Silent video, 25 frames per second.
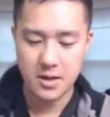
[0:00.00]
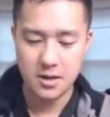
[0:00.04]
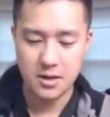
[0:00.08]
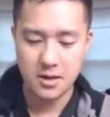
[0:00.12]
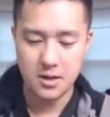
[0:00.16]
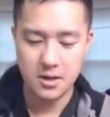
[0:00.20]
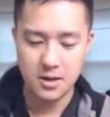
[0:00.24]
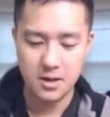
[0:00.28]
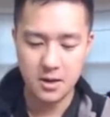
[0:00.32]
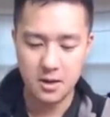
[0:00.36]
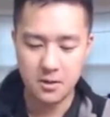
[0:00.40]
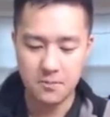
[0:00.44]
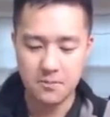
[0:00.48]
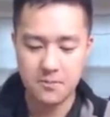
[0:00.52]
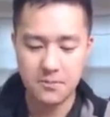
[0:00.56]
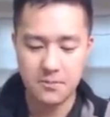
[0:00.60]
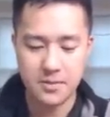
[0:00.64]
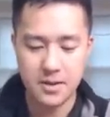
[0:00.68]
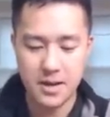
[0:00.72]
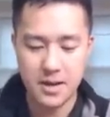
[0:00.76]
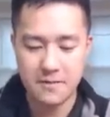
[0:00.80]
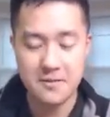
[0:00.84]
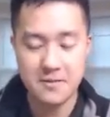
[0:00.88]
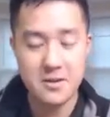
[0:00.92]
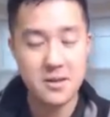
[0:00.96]
you know,
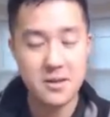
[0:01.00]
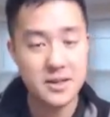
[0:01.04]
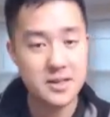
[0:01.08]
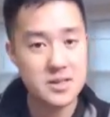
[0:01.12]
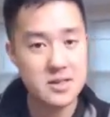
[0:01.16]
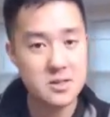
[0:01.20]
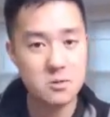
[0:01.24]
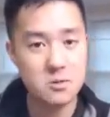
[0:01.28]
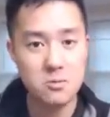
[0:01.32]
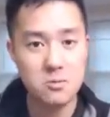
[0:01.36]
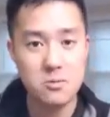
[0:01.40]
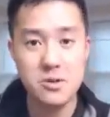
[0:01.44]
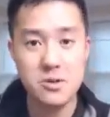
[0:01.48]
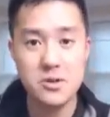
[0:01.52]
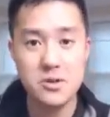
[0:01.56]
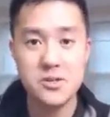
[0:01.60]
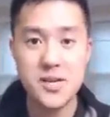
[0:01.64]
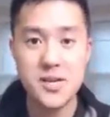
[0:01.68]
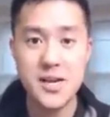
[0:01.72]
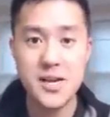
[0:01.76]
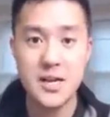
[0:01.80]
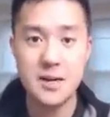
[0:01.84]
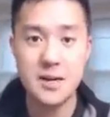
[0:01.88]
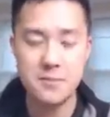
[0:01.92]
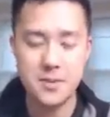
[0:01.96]
I feel like this will really
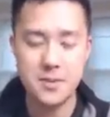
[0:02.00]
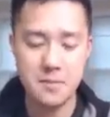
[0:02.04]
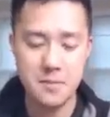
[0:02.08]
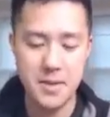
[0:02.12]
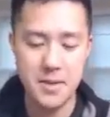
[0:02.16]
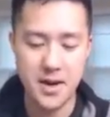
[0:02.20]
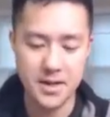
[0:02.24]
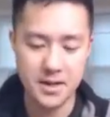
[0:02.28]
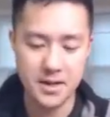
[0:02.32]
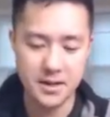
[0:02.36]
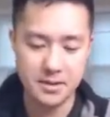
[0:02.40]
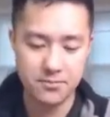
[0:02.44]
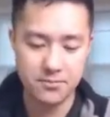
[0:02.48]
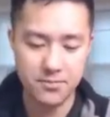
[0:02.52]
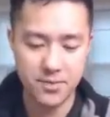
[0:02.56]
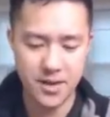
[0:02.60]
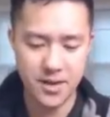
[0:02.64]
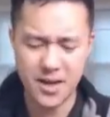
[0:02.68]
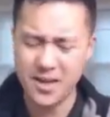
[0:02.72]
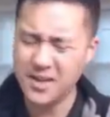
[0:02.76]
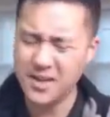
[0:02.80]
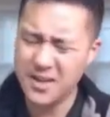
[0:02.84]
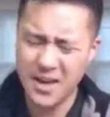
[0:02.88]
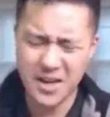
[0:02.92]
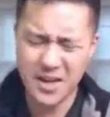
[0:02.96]
shake up the meta.
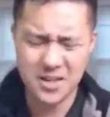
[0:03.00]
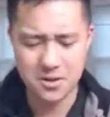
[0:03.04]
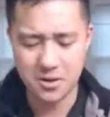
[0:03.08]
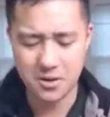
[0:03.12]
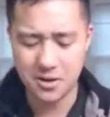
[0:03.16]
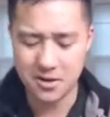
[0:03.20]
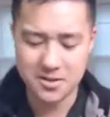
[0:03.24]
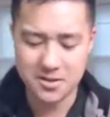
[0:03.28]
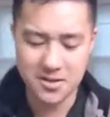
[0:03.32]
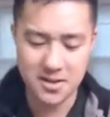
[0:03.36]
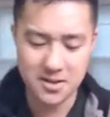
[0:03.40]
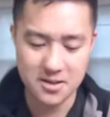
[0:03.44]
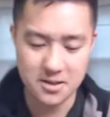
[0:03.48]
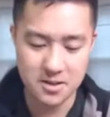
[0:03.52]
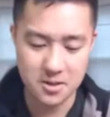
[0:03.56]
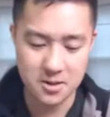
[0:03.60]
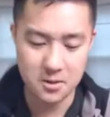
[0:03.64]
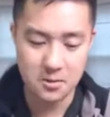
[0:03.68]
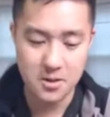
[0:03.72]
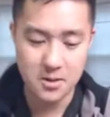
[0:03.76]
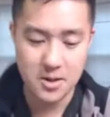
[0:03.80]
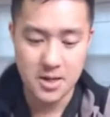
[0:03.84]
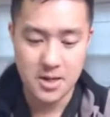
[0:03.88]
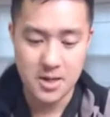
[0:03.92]
Actually, all sets do.